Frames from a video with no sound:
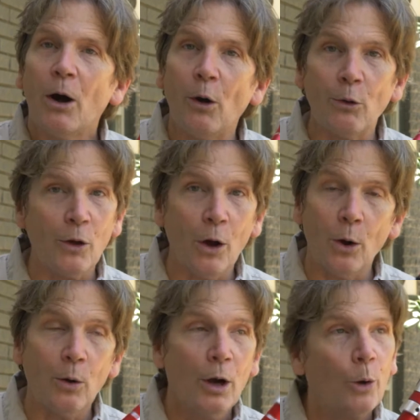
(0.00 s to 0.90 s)

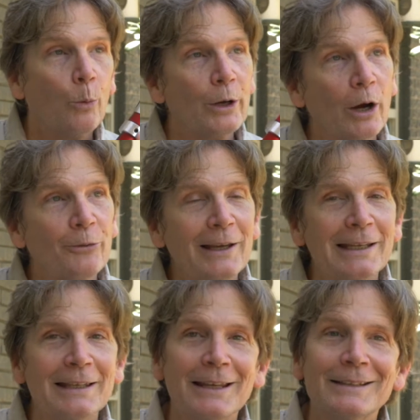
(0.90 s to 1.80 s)
Although we are
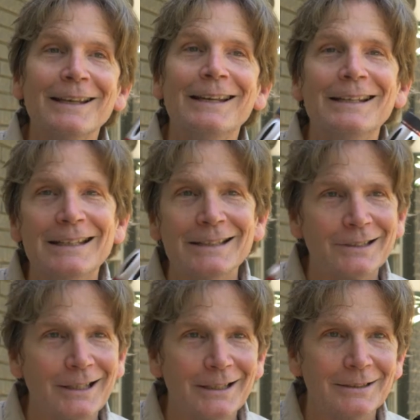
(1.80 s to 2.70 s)
thinking that any
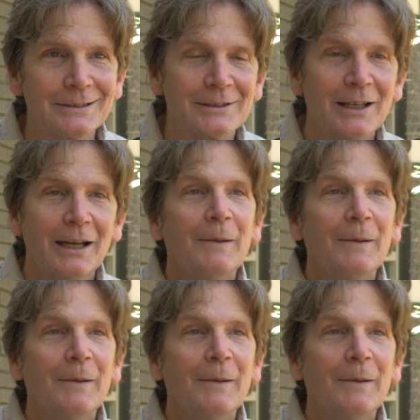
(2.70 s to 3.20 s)
lens,